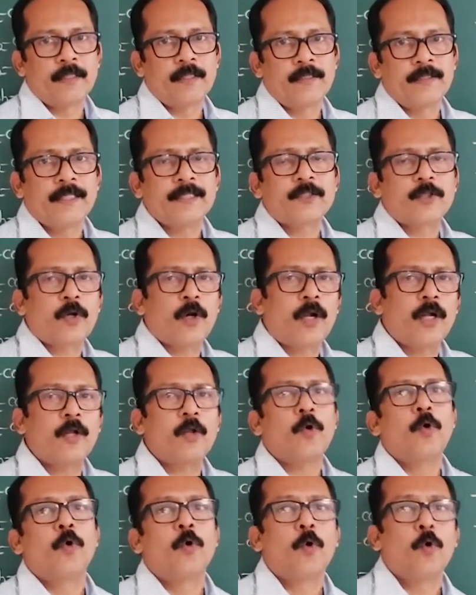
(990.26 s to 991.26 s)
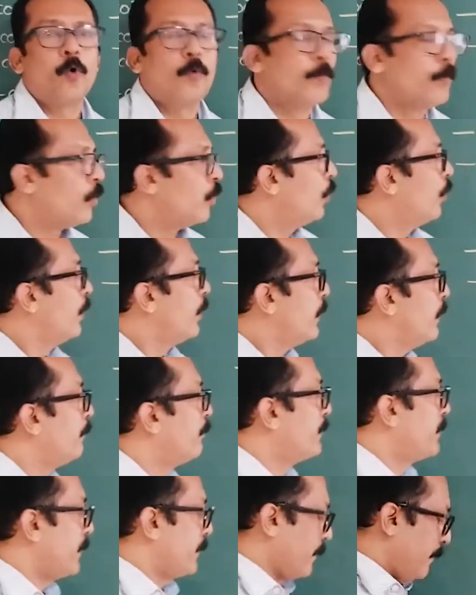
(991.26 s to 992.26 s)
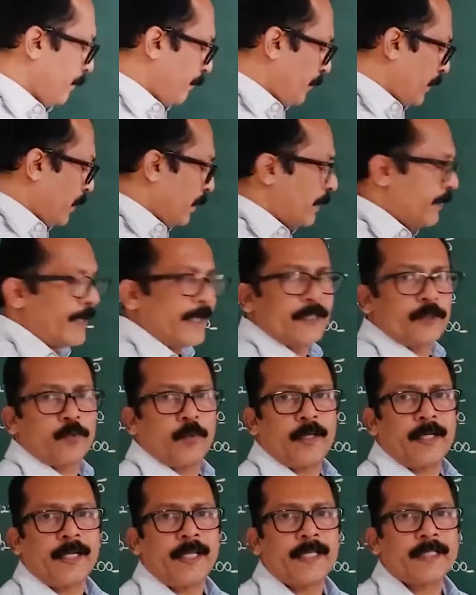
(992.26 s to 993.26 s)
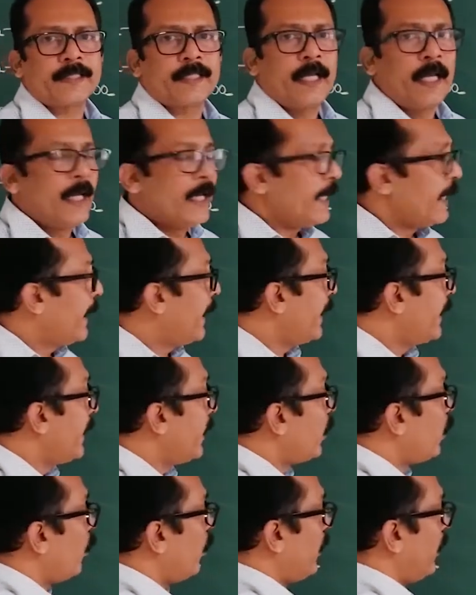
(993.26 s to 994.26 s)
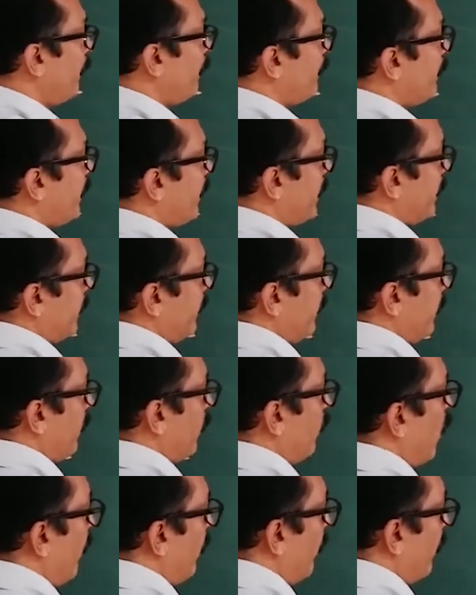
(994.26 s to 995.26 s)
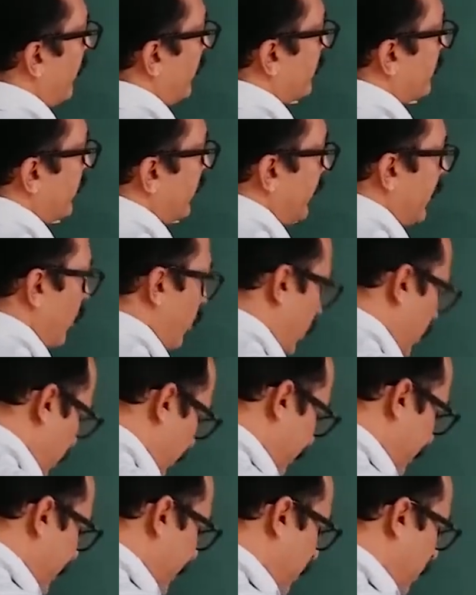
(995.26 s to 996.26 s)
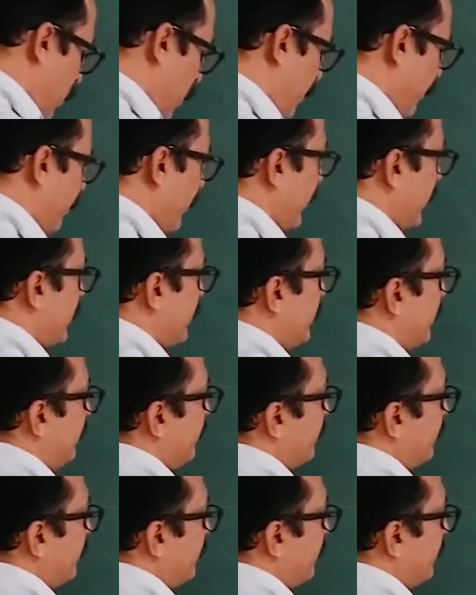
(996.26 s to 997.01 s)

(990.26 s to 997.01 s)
This is called homolyptic. Next one is heterolyptic complex. Heterolyptic complex.